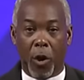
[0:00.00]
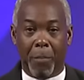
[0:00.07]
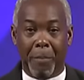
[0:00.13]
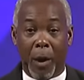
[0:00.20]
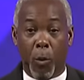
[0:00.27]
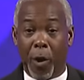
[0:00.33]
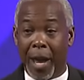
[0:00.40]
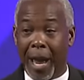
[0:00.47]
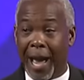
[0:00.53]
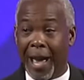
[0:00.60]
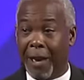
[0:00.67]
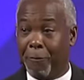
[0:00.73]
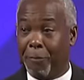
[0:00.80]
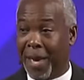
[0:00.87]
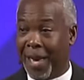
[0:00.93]
by where I
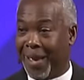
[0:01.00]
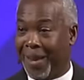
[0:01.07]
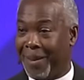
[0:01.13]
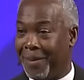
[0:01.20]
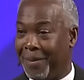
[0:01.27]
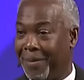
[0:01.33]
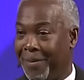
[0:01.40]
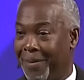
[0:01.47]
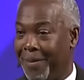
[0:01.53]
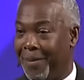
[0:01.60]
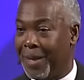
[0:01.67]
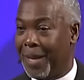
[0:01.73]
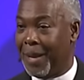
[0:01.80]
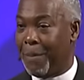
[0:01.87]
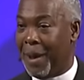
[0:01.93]
have been,
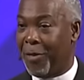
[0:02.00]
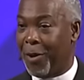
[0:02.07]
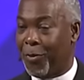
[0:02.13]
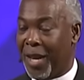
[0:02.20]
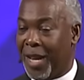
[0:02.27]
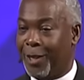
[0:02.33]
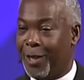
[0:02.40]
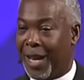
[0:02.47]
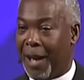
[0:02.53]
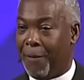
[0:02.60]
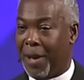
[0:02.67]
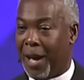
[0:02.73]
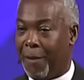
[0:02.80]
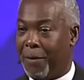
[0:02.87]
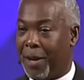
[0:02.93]
by the things that I've,
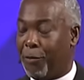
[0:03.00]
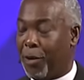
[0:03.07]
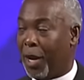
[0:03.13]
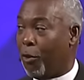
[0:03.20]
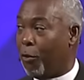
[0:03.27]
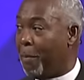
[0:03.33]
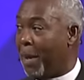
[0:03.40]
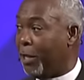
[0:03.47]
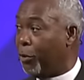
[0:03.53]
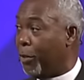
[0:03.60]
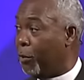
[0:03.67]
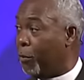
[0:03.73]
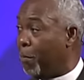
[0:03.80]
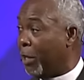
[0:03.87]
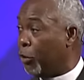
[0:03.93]
I've done on my,
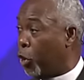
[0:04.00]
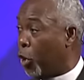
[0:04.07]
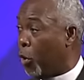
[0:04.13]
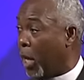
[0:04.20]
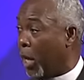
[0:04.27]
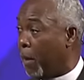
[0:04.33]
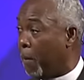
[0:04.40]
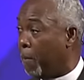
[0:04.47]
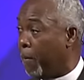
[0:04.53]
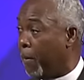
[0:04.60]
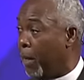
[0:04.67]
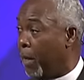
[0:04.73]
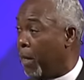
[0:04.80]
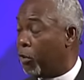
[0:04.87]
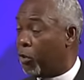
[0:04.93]
my journey?
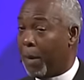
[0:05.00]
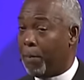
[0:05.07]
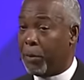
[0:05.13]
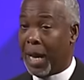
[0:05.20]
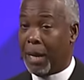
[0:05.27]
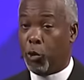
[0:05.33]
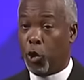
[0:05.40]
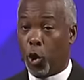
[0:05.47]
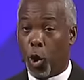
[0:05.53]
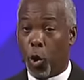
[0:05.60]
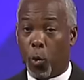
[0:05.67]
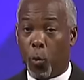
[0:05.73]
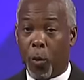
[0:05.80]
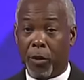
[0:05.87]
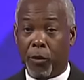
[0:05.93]
Sometimes you
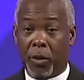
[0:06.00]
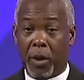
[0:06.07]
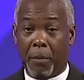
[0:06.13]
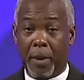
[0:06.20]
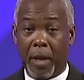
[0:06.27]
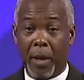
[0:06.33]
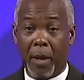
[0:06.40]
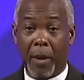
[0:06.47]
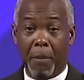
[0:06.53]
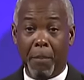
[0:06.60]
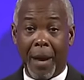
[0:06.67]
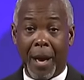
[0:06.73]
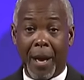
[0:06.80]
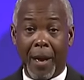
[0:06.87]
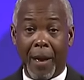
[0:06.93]
learn wisdom
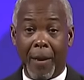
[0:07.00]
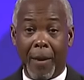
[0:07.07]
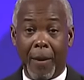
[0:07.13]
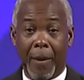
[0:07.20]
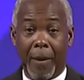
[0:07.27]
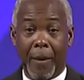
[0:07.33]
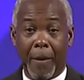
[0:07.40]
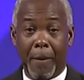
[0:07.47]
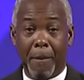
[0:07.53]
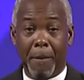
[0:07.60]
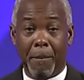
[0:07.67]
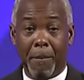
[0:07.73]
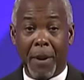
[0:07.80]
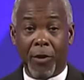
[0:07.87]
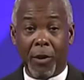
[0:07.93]
by,
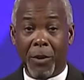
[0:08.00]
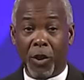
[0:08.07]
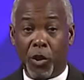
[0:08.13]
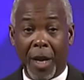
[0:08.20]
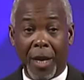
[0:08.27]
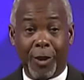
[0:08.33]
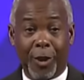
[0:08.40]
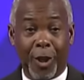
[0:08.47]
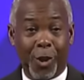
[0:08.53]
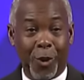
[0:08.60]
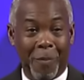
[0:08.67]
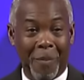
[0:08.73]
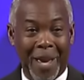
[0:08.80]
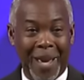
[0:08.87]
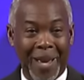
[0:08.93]
by the mistakes that
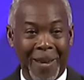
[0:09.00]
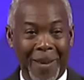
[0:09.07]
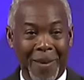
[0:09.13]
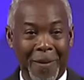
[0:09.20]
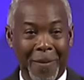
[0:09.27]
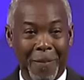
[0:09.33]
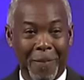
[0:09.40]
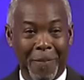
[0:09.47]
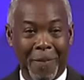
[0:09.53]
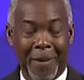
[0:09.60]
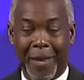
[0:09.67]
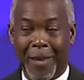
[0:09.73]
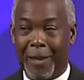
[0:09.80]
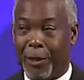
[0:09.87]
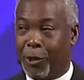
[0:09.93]
you've made.
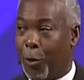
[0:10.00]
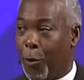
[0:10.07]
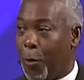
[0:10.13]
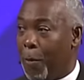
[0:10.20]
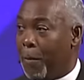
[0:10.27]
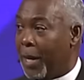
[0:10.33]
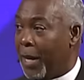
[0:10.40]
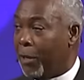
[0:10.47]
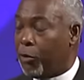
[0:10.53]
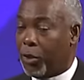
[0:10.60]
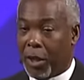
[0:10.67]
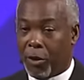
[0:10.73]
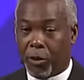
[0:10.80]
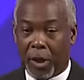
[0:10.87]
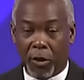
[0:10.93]
So it's,
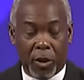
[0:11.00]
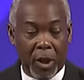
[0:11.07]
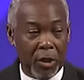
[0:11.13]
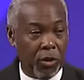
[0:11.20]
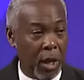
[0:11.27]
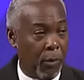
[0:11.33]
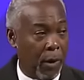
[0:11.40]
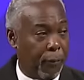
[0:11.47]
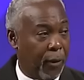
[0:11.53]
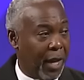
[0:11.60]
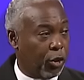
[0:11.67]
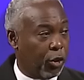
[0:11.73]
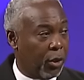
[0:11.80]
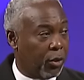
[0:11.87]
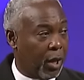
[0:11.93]
it's, it's, it's in
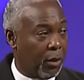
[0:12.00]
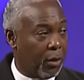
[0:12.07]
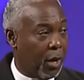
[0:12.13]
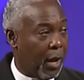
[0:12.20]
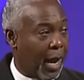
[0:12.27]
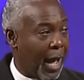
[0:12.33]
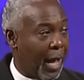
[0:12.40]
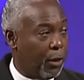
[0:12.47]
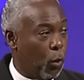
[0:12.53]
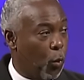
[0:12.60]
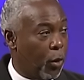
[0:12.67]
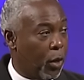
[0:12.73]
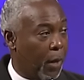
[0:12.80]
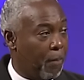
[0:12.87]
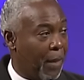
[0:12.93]
reflection saying, God, I don't
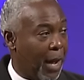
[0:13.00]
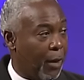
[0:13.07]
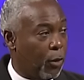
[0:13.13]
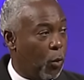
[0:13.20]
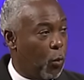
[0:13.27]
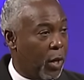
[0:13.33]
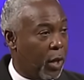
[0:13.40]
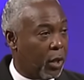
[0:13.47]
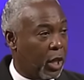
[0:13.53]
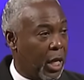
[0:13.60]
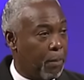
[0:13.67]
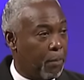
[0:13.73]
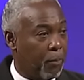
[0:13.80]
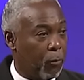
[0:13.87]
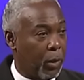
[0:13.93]
want to I don't want to
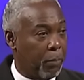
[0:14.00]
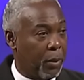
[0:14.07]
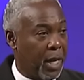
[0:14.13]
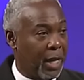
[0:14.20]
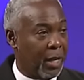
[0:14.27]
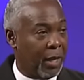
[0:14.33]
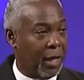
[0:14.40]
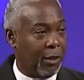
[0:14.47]
keep repeating these